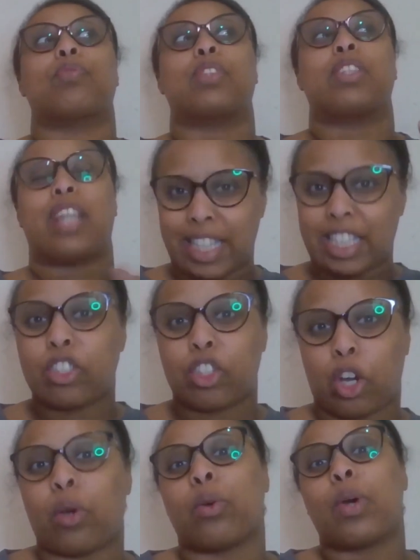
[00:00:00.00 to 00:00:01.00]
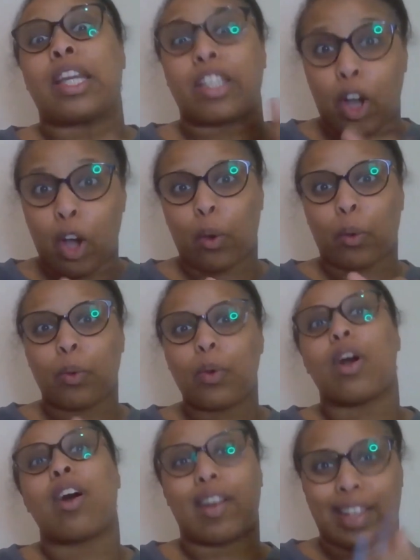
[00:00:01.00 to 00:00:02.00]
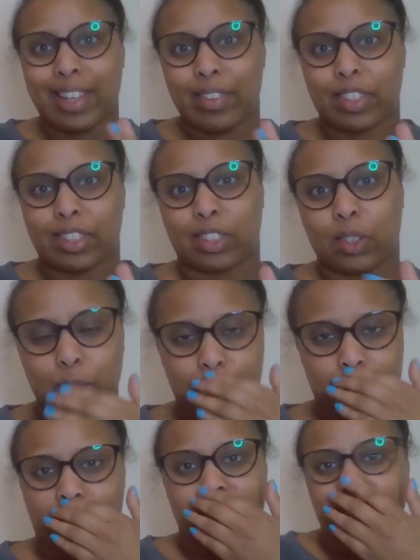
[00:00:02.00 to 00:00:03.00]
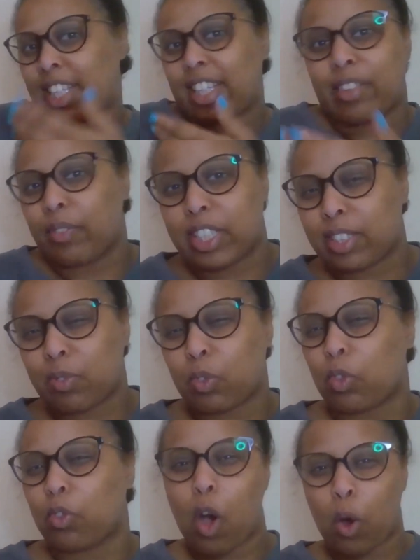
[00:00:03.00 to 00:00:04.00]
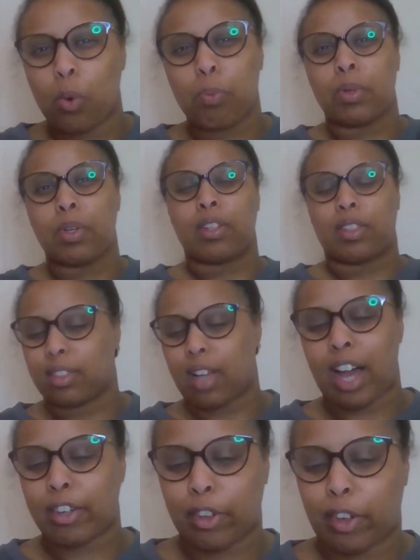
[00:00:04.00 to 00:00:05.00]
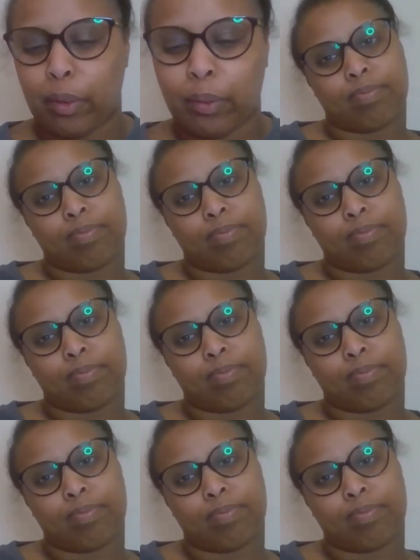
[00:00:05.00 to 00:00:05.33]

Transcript: that Ichigo and Ko are here in the Soul Society. Is that giving her some sort of hope? I don't know.